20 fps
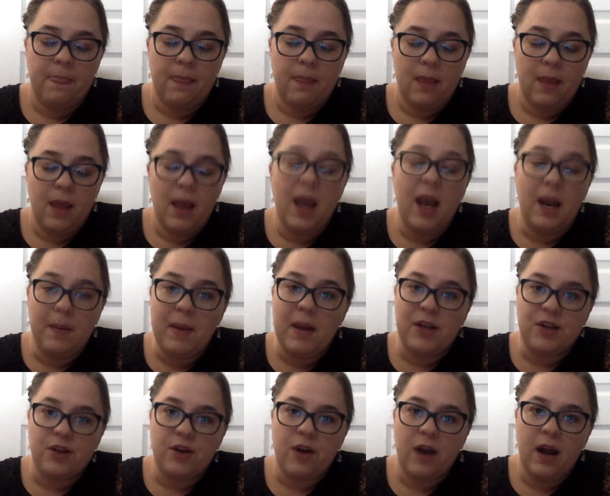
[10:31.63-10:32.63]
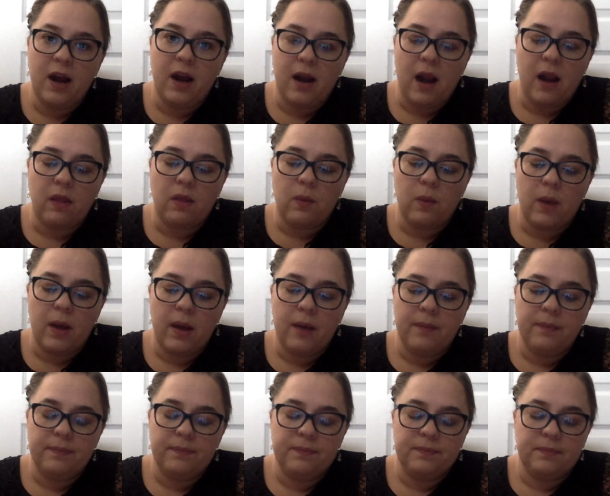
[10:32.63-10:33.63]
And I made sure I got out of the way.
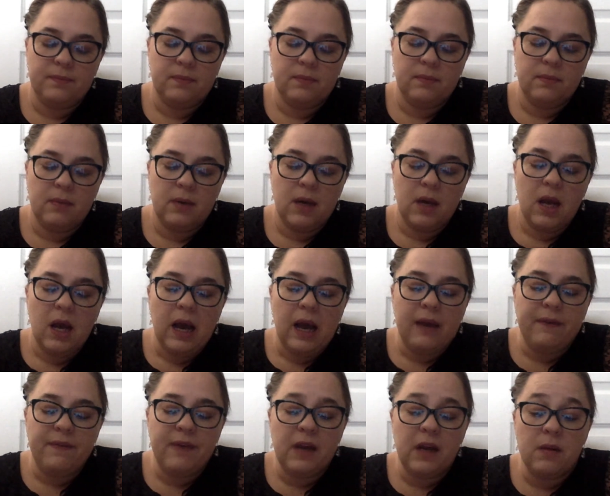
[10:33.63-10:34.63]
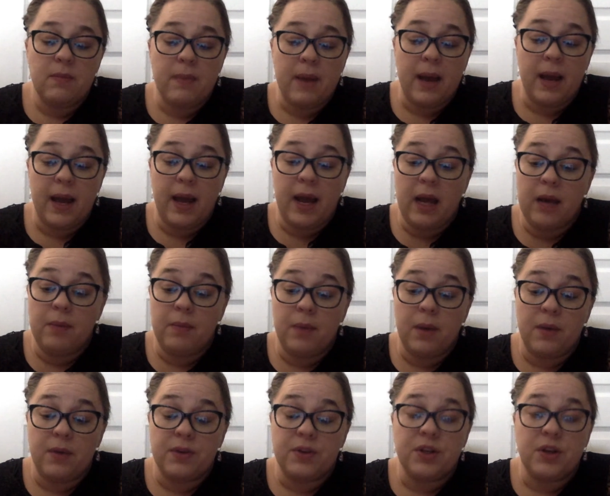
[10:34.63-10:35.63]
I figured Matt hadn't
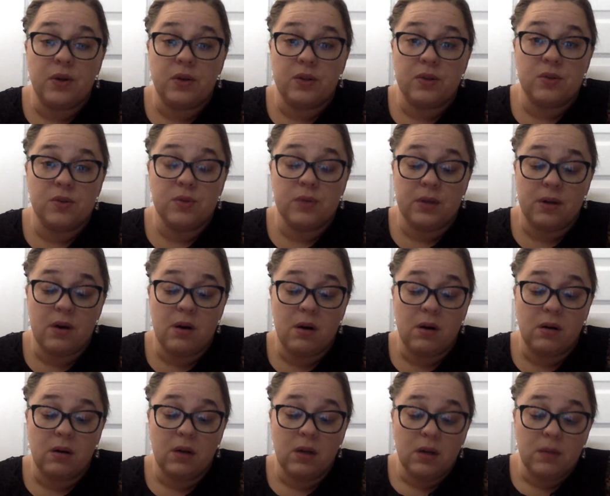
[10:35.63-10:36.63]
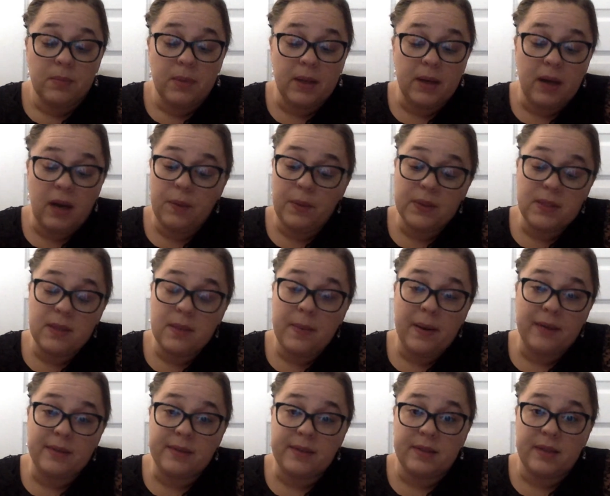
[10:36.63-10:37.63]
bothered to go to school at all, but I wasn't
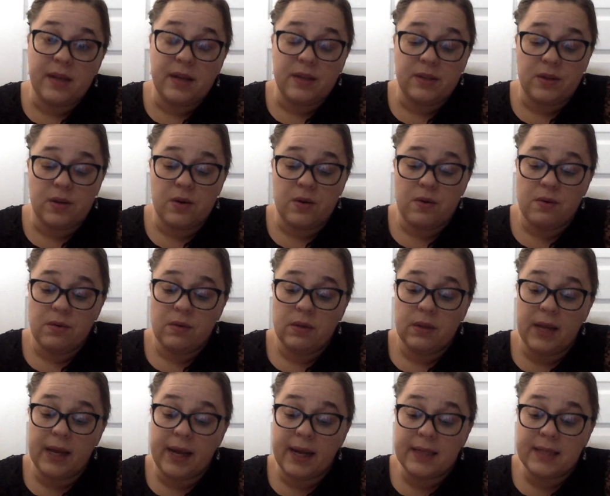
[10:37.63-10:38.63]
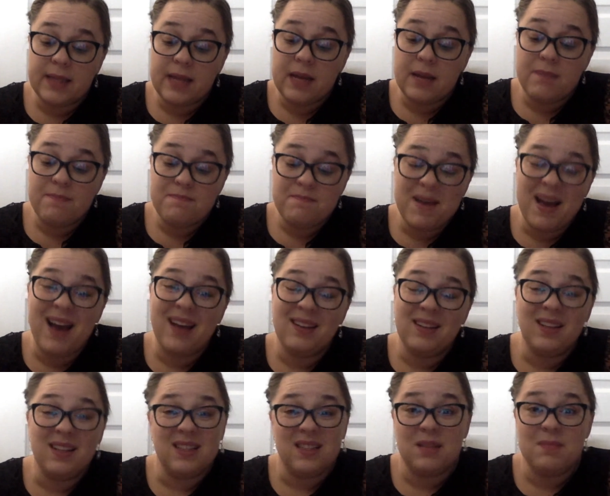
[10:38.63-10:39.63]
about to say so. Like I said, Matt
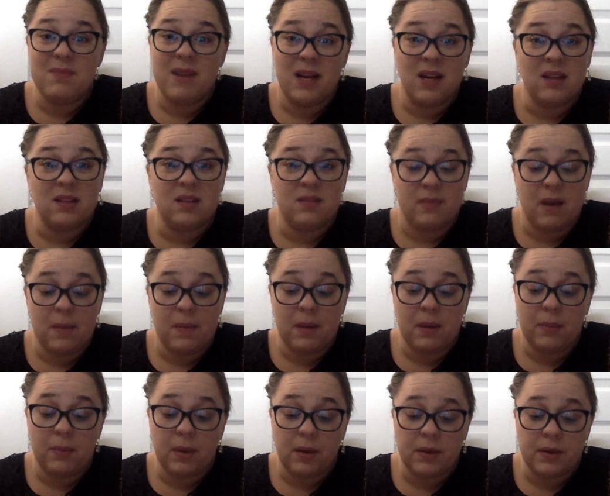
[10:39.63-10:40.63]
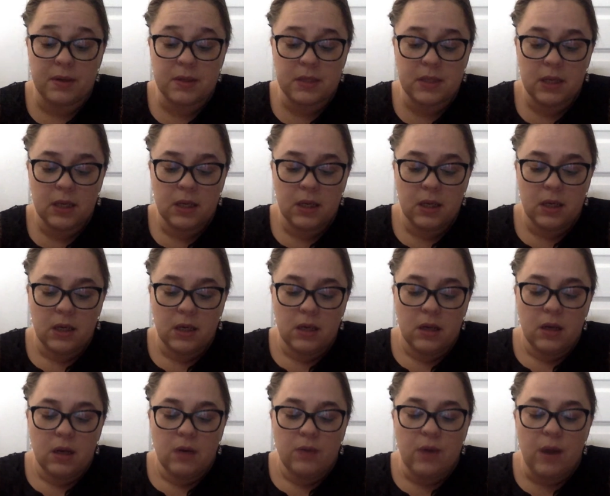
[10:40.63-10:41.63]
is the meanest of my big brothers.
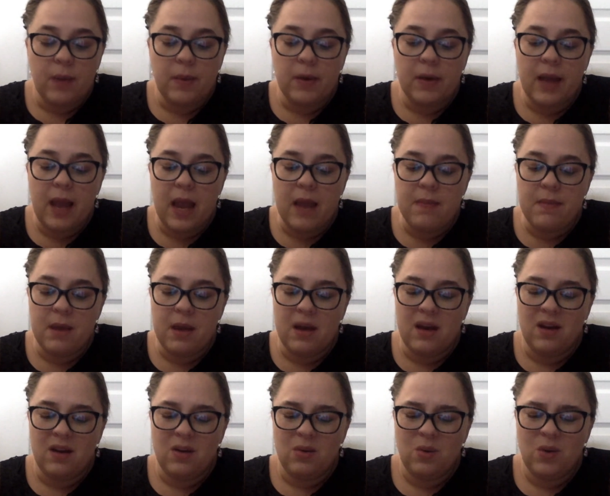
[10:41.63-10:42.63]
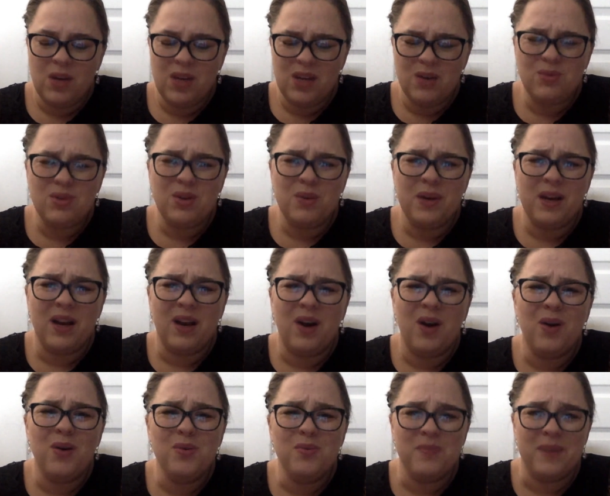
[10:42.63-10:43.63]
Robert came in. "What are you doing
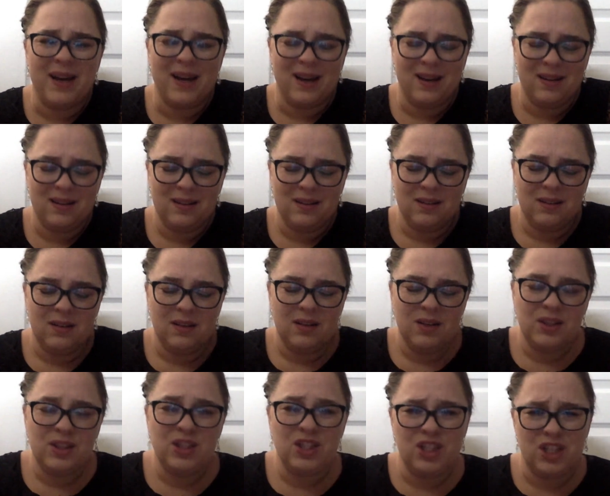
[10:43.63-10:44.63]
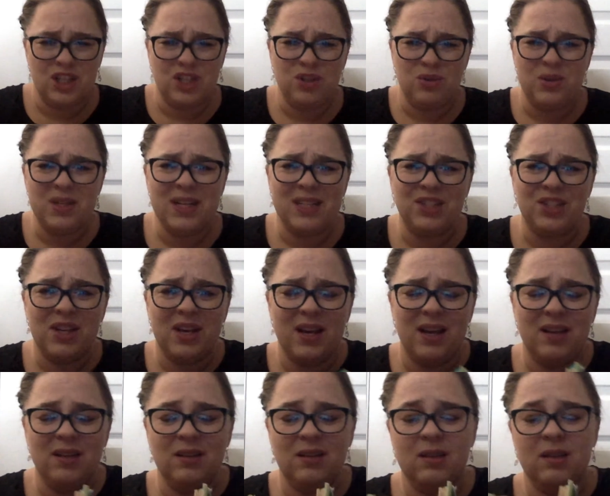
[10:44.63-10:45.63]
home, Matt? Did you ditch again?"